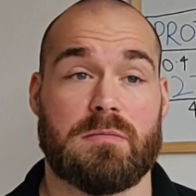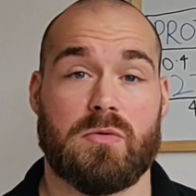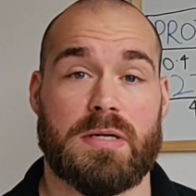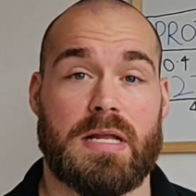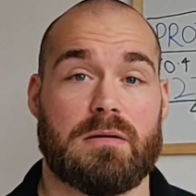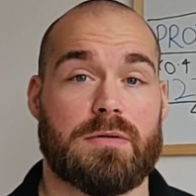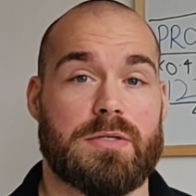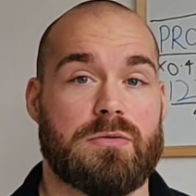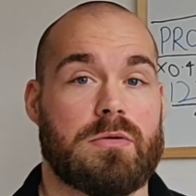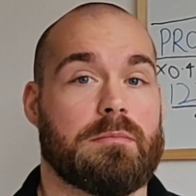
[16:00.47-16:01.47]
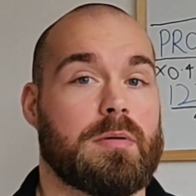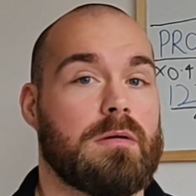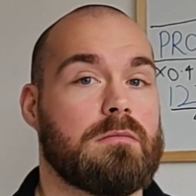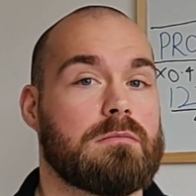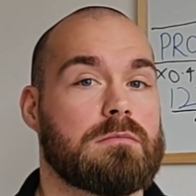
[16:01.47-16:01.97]
the more calories you can
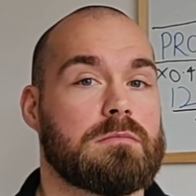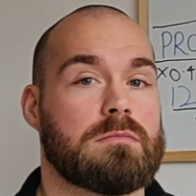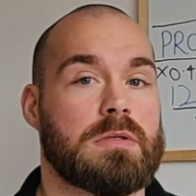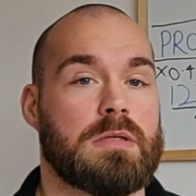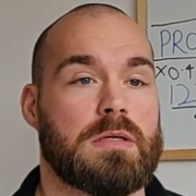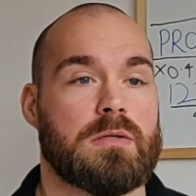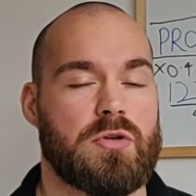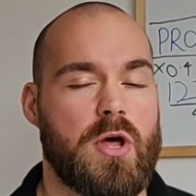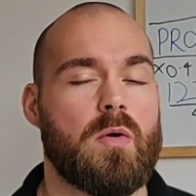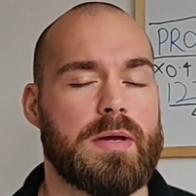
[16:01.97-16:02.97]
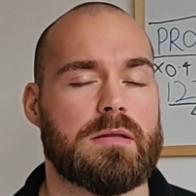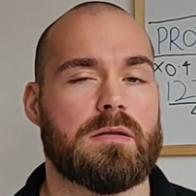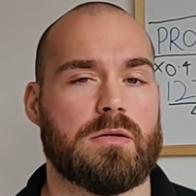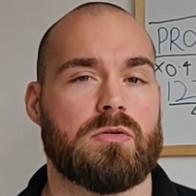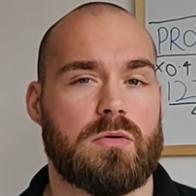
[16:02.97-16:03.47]
burn. Knowing
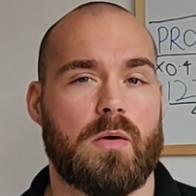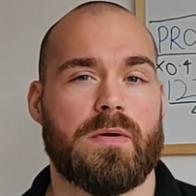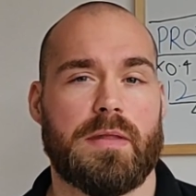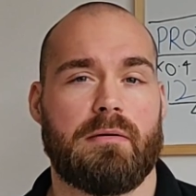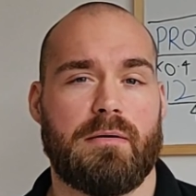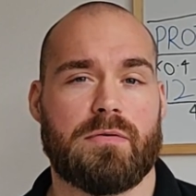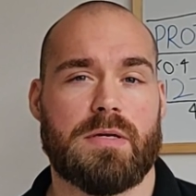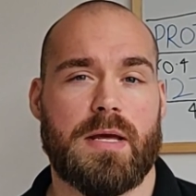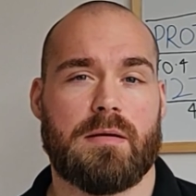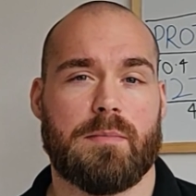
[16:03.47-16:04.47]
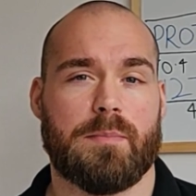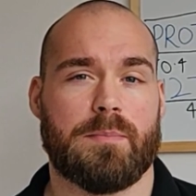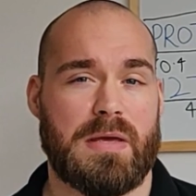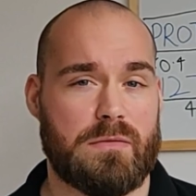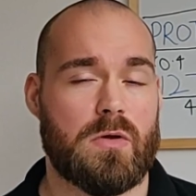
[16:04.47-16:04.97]
that you go in there every day and
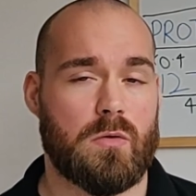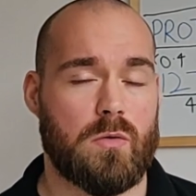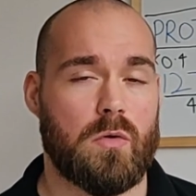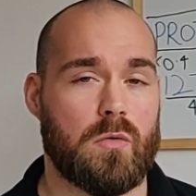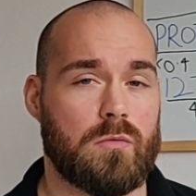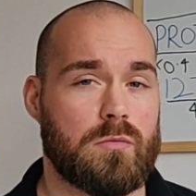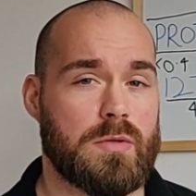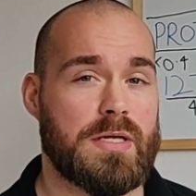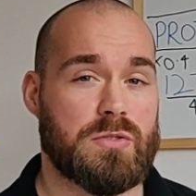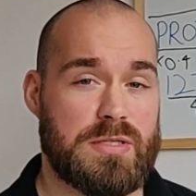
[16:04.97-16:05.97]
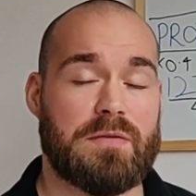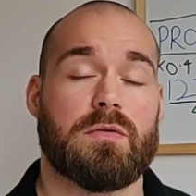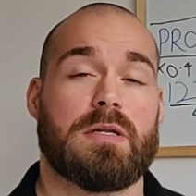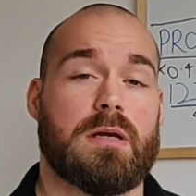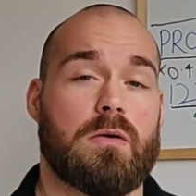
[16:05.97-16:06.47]
give it your all is
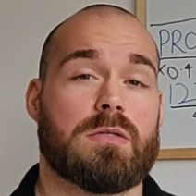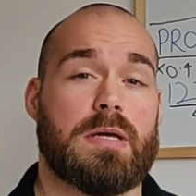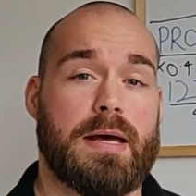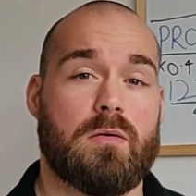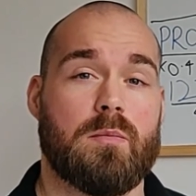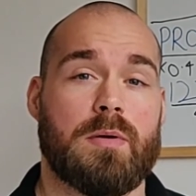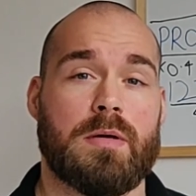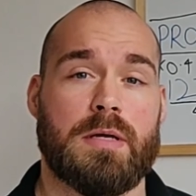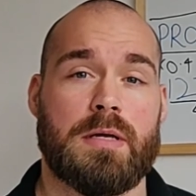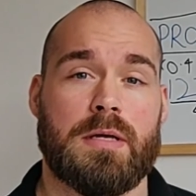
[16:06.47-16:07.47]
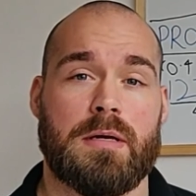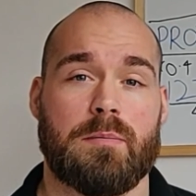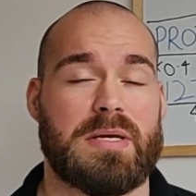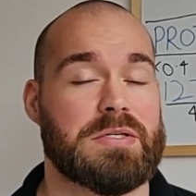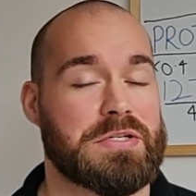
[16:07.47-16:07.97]
definitely going to help.
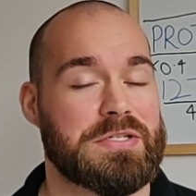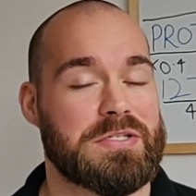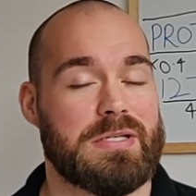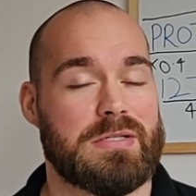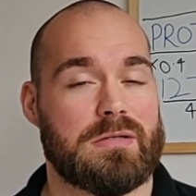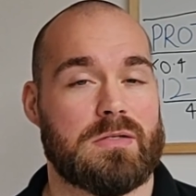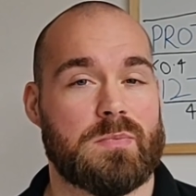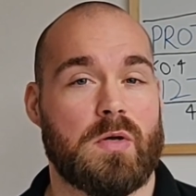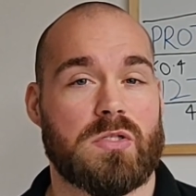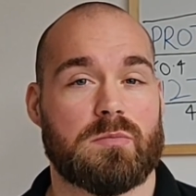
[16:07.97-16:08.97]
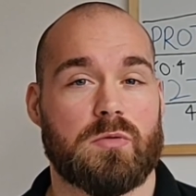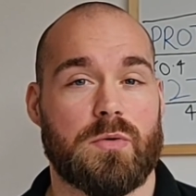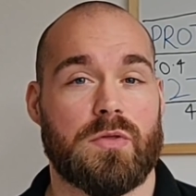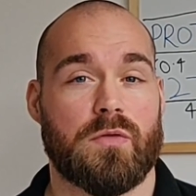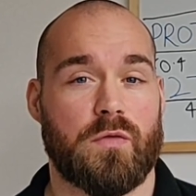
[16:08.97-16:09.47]
Be as consistent as possible
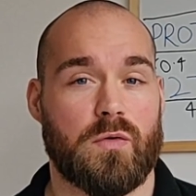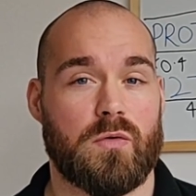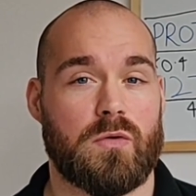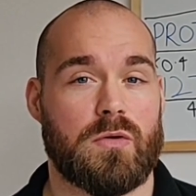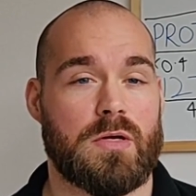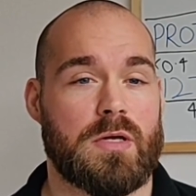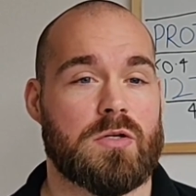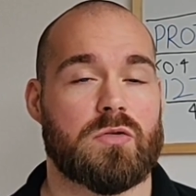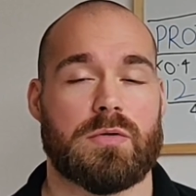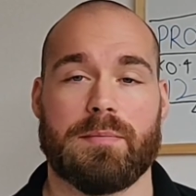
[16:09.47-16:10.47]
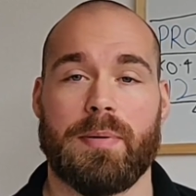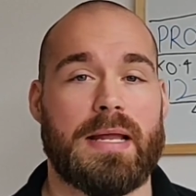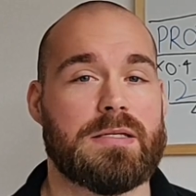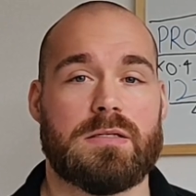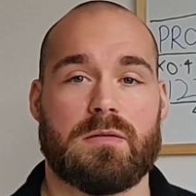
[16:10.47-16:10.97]
with the food. Drink
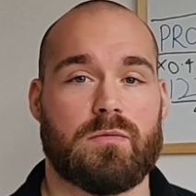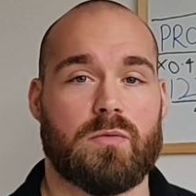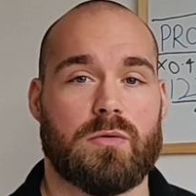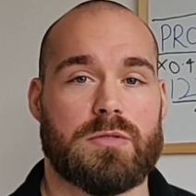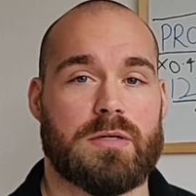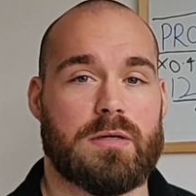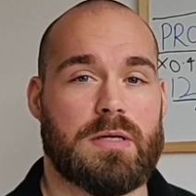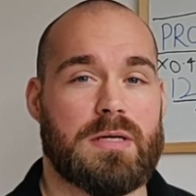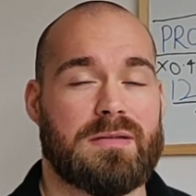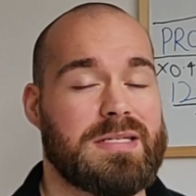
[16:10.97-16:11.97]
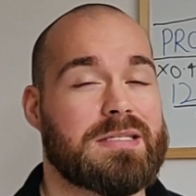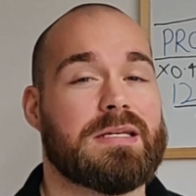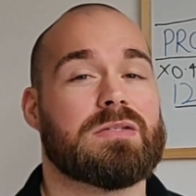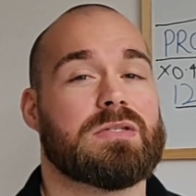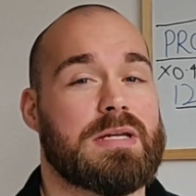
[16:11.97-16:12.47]
plenty of water. These
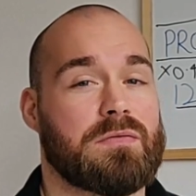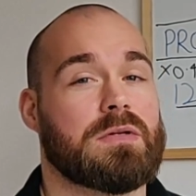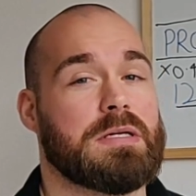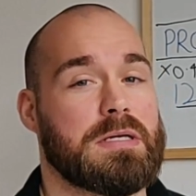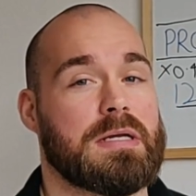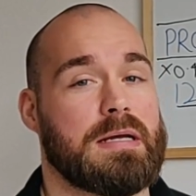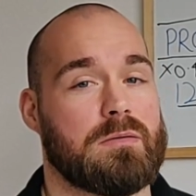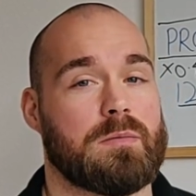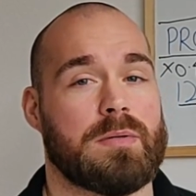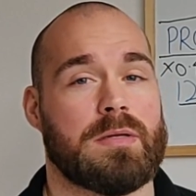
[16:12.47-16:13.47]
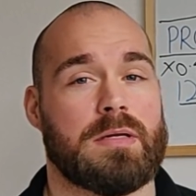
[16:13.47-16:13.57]
things are definitely going to help.